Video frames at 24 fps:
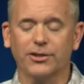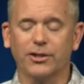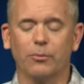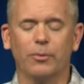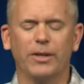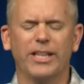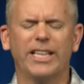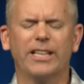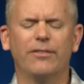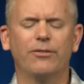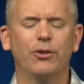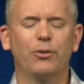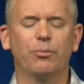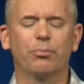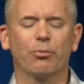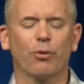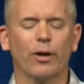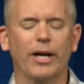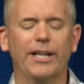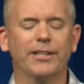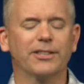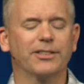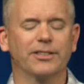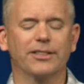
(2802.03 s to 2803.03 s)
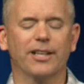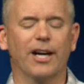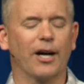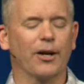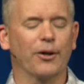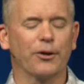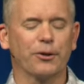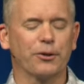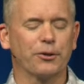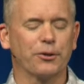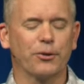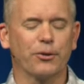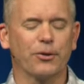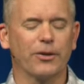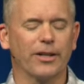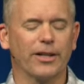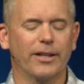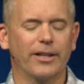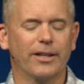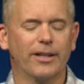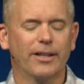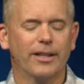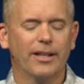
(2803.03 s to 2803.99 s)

and we give you praise and honor and glory.